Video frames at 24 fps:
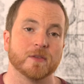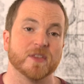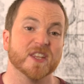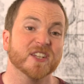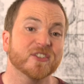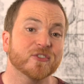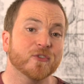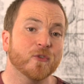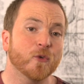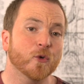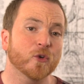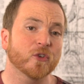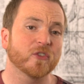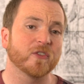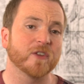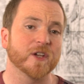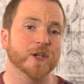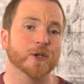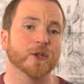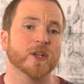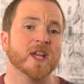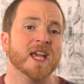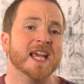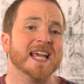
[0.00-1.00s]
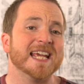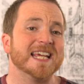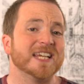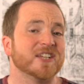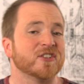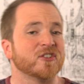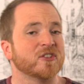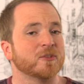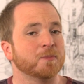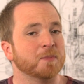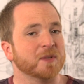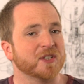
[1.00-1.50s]
This force field
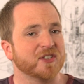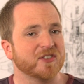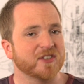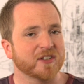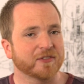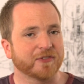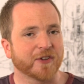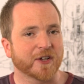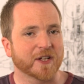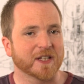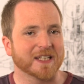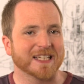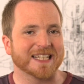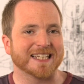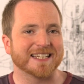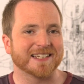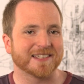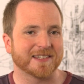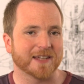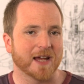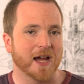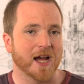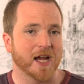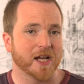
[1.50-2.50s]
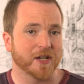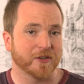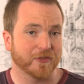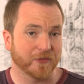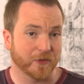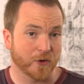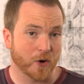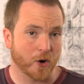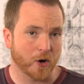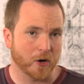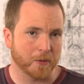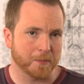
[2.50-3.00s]
is specifically designed
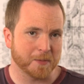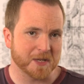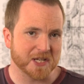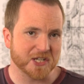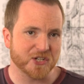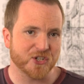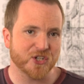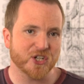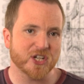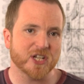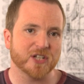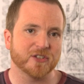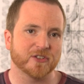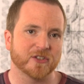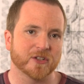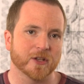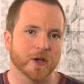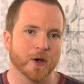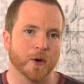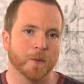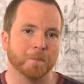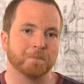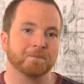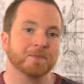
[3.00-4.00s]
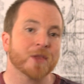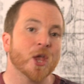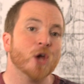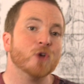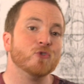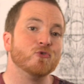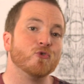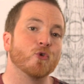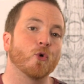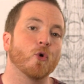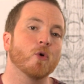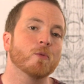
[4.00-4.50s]
for RPGs though.
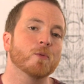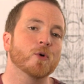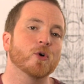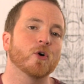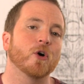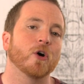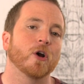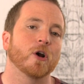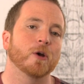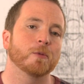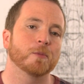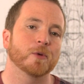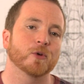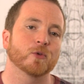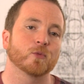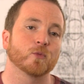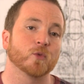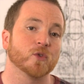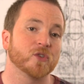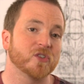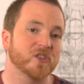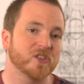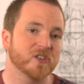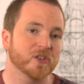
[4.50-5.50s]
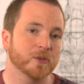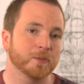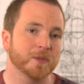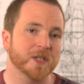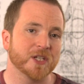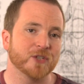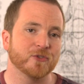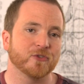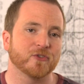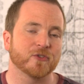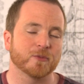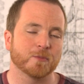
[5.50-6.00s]
Normal armor would still be
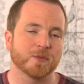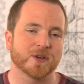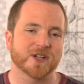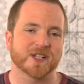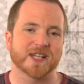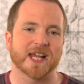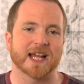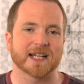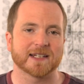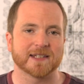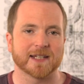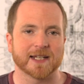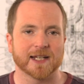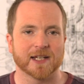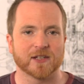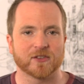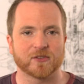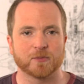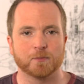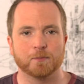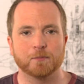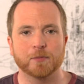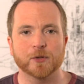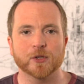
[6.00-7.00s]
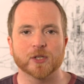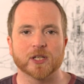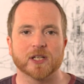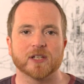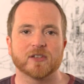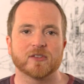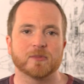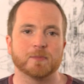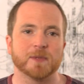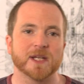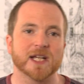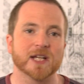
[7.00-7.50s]
used to protect against
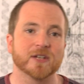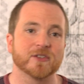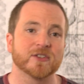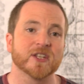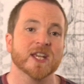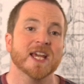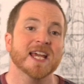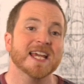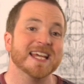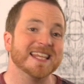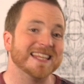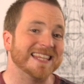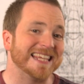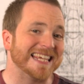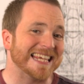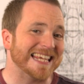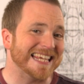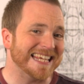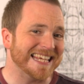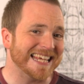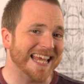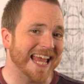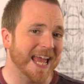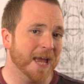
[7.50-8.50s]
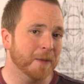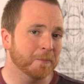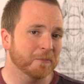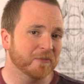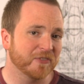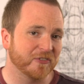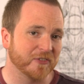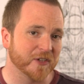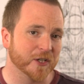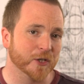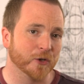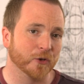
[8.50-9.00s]
bullets because the EM
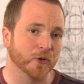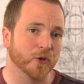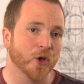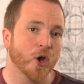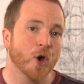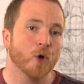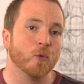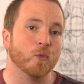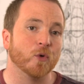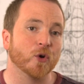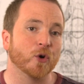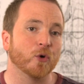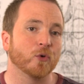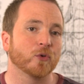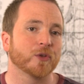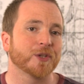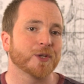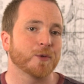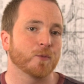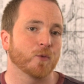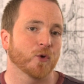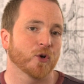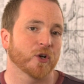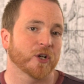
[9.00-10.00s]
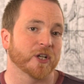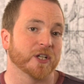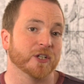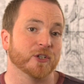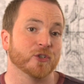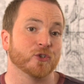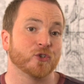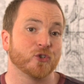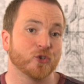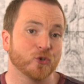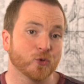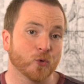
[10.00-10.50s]
field would only work
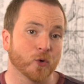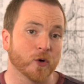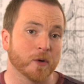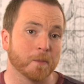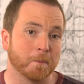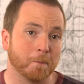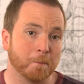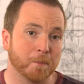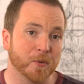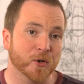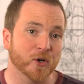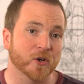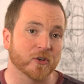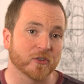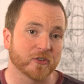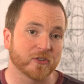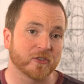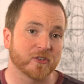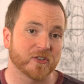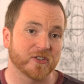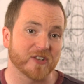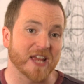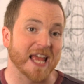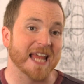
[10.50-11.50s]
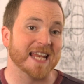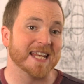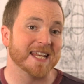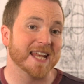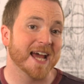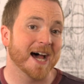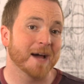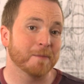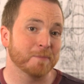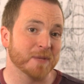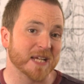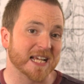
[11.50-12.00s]
in short bursts and
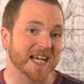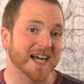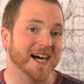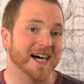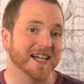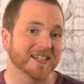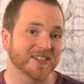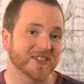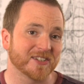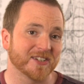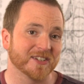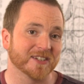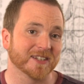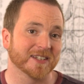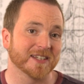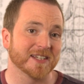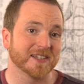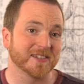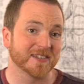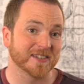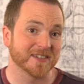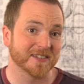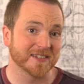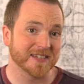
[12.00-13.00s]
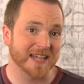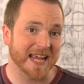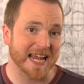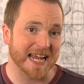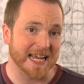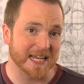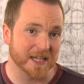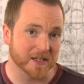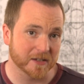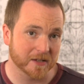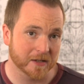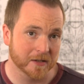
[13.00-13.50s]
not be constantly
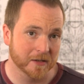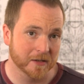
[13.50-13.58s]
sustained.